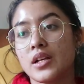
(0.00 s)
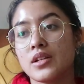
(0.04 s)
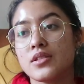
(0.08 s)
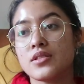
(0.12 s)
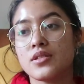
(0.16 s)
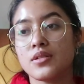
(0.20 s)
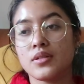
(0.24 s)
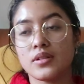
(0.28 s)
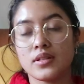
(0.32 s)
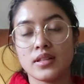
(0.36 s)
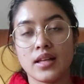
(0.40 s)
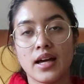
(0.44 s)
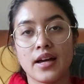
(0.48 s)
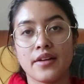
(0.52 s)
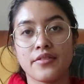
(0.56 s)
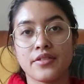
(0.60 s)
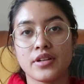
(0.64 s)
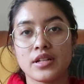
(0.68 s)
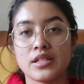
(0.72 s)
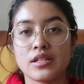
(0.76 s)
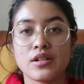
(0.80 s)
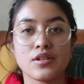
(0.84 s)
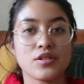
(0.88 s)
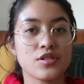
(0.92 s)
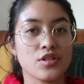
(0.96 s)
student life,
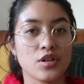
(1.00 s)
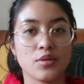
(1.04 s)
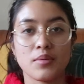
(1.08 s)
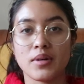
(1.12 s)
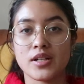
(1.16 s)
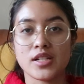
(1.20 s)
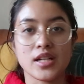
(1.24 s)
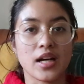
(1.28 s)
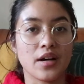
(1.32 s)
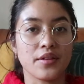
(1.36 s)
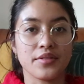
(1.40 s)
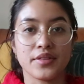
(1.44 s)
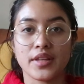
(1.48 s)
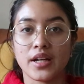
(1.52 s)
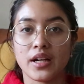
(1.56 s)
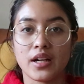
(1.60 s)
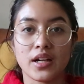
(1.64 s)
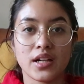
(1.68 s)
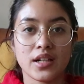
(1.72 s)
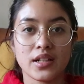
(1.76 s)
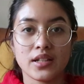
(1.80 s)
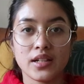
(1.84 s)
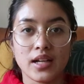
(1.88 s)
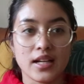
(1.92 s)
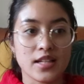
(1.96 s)
because there's so much out
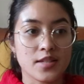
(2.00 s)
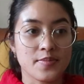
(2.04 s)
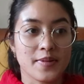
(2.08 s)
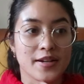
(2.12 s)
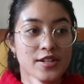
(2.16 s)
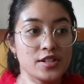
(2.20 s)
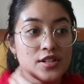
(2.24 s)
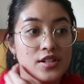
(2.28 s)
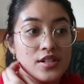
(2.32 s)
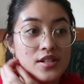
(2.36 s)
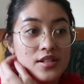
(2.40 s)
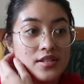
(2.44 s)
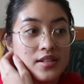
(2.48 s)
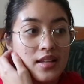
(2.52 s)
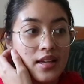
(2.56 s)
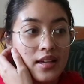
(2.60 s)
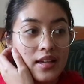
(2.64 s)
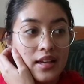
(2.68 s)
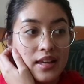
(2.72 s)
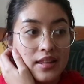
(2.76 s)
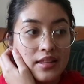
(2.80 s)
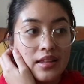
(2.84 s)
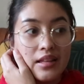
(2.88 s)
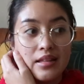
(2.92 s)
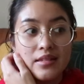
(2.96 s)
there, especially just
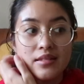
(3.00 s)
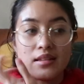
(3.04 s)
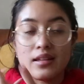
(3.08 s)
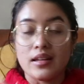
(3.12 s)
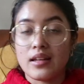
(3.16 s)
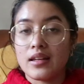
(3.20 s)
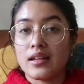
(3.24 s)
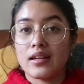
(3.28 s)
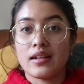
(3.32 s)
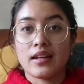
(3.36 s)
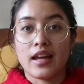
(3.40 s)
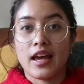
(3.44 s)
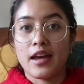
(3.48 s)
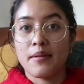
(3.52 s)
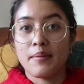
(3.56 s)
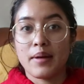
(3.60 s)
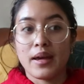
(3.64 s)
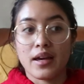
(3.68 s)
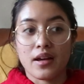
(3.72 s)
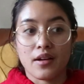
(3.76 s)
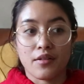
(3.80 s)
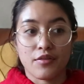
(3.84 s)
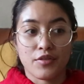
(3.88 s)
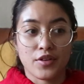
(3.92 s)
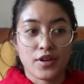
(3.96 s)
like in the city in
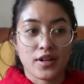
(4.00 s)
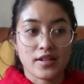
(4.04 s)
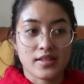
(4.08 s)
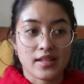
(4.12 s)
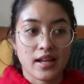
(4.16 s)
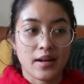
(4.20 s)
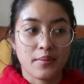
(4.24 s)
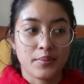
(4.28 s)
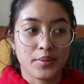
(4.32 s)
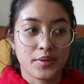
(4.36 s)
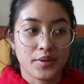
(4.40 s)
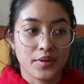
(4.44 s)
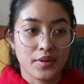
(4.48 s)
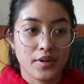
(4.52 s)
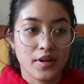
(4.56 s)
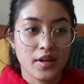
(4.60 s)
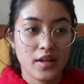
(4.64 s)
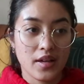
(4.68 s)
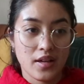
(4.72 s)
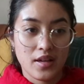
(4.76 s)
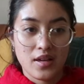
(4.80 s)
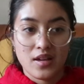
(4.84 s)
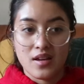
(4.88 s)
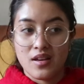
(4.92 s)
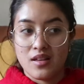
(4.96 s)
Nijmegen, for example.
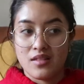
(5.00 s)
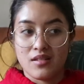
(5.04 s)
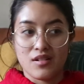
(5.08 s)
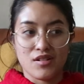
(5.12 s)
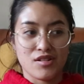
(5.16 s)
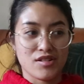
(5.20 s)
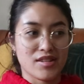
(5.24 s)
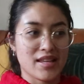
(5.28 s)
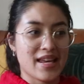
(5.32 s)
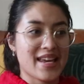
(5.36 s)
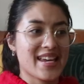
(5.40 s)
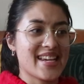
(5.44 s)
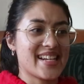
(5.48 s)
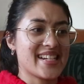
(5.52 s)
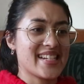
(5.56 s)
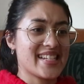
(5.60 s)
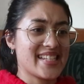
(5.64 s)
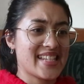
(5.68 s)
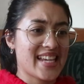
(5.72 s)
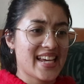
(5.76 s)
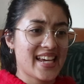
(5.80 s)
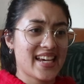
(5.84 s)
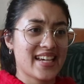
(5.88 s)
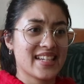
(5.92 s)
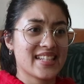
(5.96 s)
There's
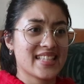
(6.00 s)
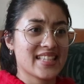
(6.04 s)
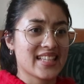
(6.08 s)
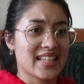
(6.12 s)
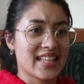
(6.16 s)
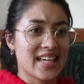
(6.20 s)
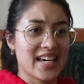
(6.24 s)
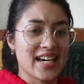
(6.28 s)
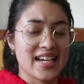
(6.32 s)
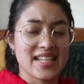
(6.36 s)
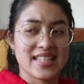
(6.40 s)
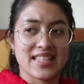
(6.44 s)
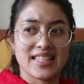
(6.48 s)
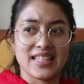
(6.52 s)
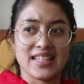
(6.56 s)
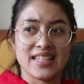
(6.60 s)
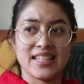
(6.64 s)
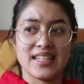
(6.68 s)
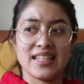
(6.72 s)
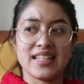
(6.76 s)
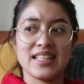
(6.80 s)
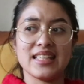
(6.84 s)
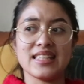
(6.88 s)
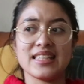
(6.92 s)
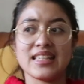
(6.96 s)
like dance
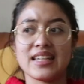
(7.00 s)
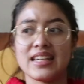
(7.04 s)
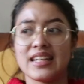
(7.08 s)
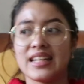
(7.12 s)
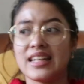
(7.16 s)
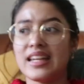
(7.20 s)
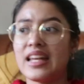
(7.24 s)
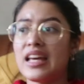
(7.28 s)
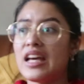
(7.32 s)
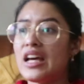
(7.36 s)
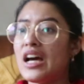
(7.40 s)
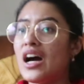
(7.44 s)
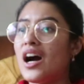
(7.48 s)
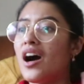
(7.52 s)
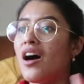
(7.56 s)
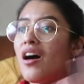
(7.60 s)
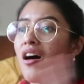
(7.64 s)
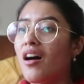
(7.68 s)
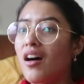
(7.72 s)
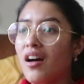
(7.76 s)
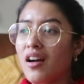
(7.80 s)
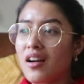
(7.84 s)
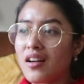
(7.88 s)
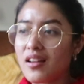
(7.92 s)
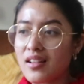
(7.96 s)
classes and
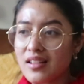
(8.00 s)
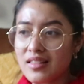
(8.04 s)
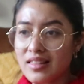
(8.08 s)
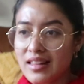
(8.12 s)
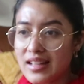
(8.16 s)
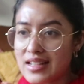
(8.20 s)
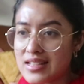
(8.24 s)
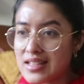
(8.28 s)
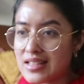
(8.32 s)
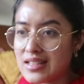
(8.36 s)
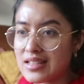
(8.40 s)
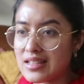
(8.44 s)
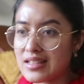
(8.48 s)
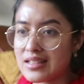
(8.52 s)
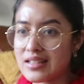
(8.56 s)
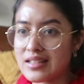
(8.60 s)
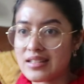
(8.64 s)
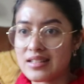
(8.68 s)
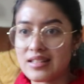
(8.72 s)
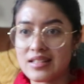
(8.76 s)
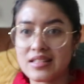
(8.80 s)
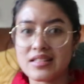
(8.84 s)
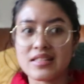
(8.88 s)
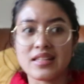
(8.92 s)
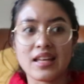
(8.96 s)
art
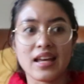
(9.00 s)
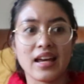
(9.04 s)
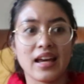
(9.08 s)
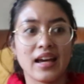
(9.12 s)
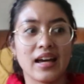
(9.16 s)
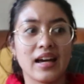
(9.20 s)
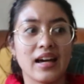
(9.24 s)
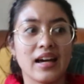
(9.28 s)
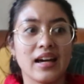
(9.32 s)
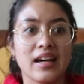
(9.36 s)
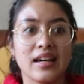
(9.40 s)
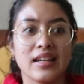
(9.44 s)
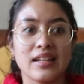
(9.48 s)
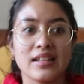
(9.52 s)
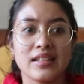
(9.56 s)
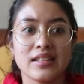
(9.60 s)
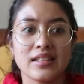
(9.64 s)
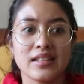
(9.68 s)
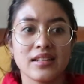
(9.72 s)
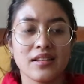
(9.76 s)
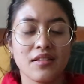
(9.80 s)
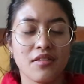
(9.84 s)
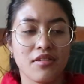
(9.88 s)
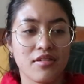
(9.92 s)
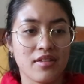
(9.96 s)
lessons
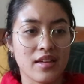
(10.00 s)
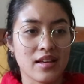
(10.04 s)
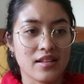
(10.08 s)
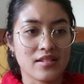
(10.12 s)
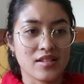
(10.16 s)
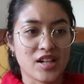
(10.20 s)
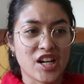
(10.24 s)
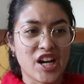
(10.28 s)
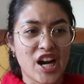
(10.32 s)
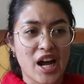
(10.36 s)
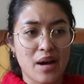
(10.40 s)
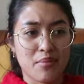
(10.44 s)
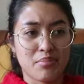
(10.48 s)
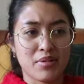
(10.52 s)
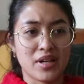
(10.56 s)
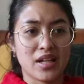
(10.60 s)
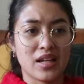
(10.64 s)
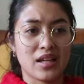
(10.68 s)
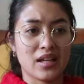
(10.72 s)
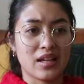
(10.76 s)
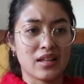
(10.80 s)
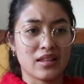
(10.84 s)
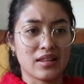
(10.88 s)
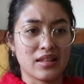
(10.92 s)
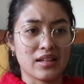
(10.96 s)
and things that are
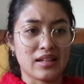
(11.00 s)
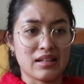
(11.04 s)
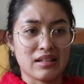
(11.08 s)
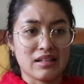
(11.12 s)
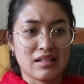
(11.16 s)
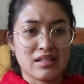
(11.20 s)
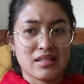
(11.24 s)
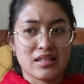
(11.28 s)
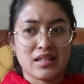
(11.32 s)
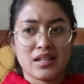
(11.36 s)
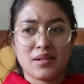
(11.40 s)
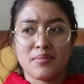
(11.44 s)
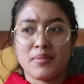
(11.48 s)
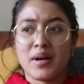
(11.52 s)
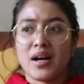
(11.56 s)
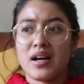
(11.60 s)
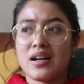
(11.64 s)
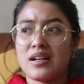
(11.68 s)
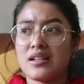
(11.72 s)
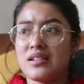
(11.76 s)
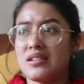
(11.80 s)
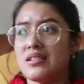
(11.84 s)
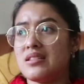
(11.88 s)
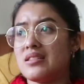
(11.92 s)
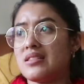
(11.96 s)
happening in like
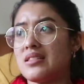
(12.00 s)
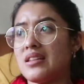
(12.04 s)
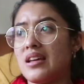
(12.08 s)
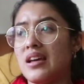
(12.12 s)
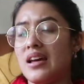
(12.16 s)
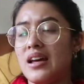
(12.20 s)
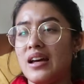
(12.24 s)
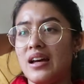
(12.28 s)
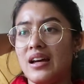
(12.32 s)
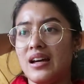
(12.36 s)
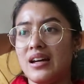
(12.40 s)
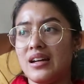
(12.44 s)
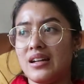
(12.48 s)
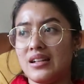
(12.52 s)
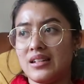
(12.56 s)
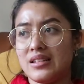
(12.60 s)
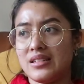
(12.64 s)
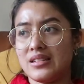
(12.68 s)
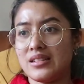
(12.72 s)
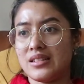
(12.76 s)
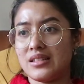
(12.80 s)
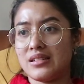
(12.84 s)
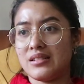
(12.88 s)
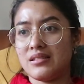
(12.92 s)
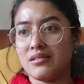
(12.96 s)
cinemas
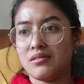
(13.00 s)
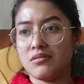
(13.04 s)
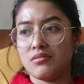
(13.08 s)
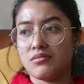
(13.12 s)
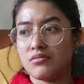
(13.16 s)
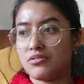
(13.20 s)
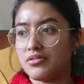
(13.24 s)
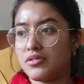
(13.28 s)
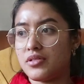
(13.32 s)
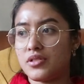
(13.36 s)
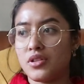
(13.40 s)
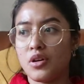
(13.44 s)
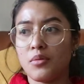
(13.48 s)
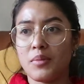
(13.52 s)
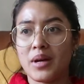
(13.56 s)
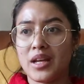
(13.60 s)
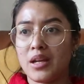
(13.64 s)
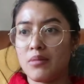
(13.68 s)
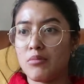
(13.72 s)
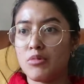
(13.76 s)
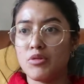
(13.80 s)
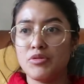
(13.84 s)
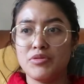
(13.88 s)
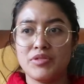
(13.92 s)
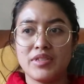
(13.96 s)
and so
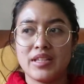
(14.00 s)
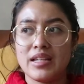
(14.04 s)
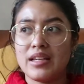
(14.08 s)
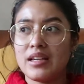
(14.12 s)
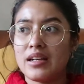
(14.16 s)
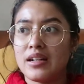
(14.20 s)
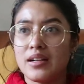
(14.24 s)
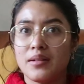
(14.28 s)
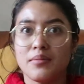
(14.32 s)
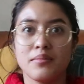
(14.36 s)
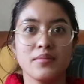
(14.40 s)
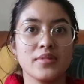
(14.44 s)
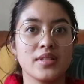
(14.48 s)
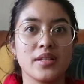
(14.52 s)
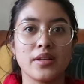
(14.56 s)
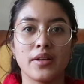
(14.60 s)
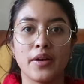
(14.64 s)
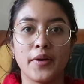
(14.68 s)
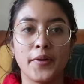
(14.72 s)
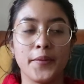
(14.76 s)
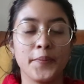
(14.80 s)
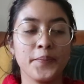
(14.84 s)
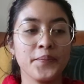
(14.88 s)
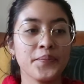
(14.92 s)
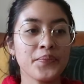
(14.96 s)
many museums, you
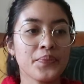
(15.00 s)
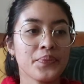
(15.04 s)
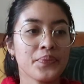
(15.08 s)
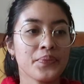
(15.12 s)
know.